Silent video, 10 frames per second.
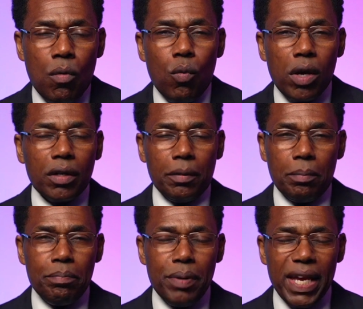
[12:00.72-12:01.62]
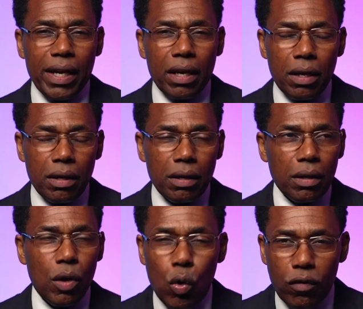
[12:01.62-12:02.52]
One of the big
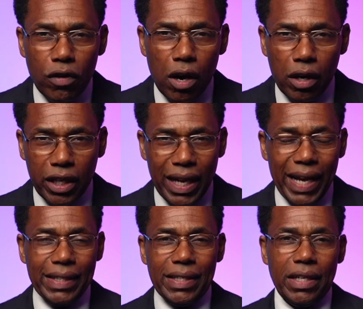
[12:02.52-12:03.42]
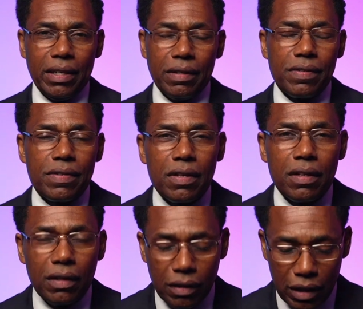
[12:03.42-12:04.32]
overarching ideas
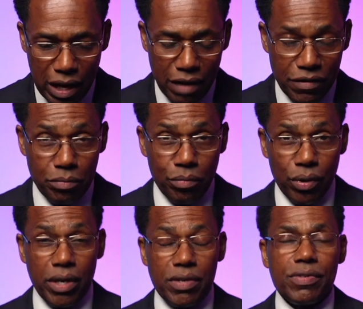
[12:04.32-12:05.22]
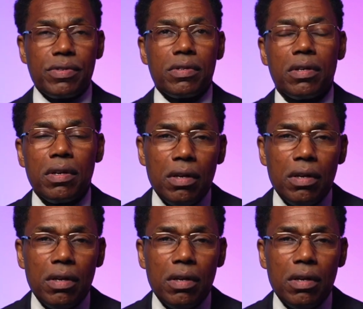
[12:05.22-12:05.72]
that I've embraced